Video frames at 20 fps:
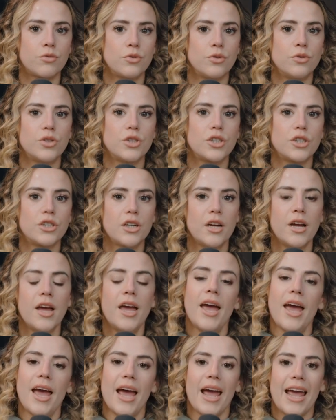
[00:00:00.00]
ruler,
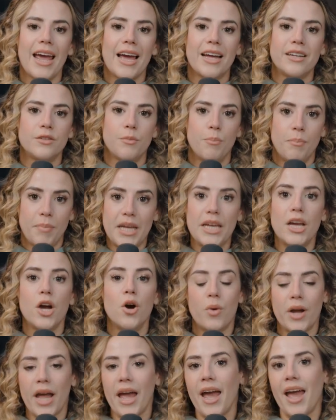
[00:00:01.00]
and be
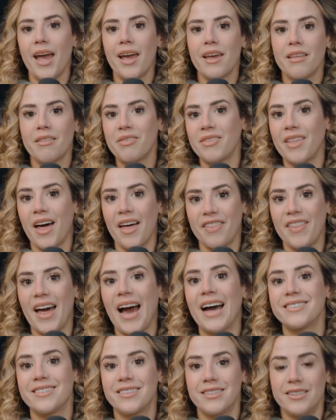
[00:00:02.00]
okay that
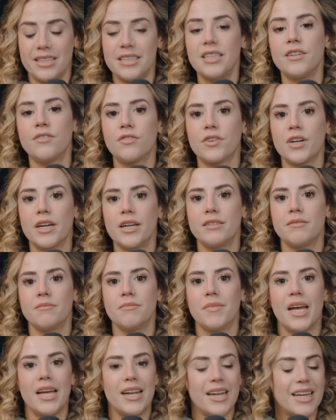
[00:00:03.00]
that's different.
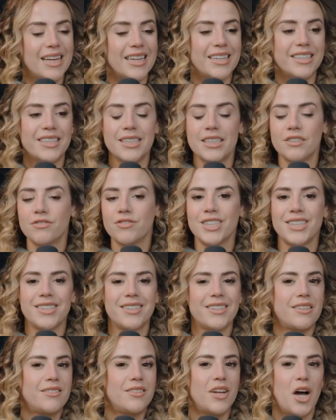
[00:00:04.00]
And again, different
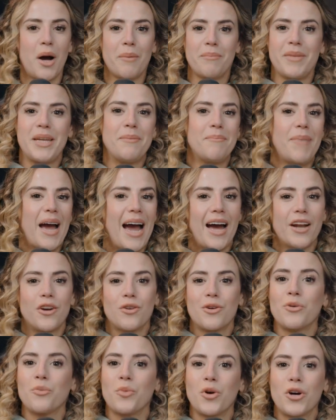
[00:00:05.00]
does not mean bad
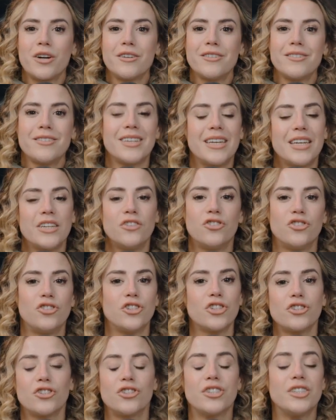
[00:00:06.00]
or worse. It's
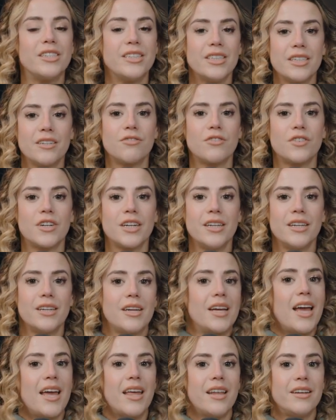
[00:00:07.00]
just different,
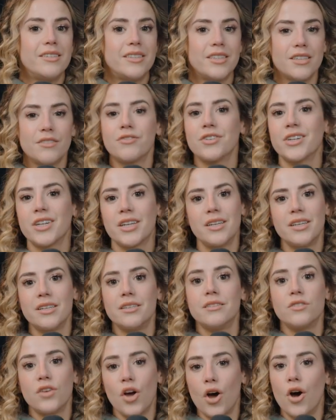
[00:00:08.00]
and different
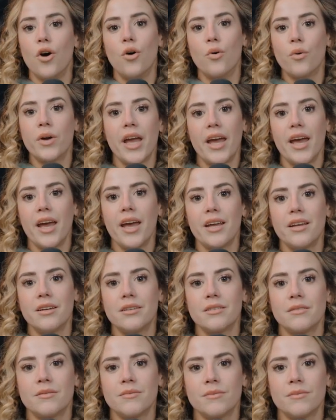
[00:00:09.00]
is okay.